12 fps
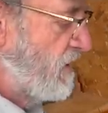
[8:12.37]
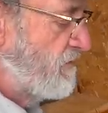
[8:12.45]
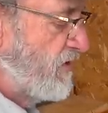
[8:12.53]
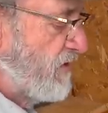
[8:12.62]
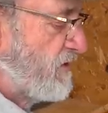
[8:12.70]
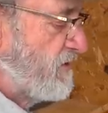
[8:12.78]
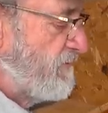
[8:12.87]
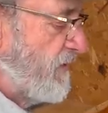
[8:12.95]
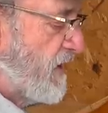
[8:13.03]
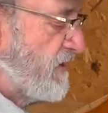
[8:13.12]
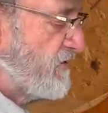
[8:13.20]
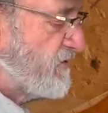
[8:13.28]
a pair of
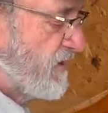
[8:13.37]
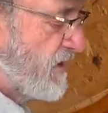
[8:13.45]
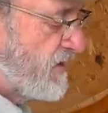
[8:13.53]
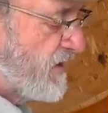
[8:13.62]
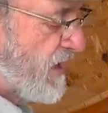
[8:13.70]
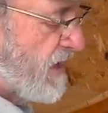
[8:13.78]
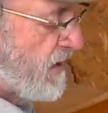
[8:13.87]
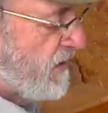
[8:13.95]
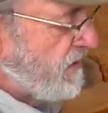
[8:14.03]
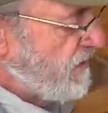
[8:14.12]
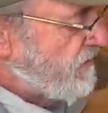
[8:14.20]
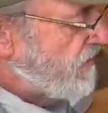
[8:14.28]
dividers like that,
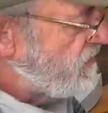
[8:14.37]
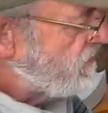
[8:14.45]
that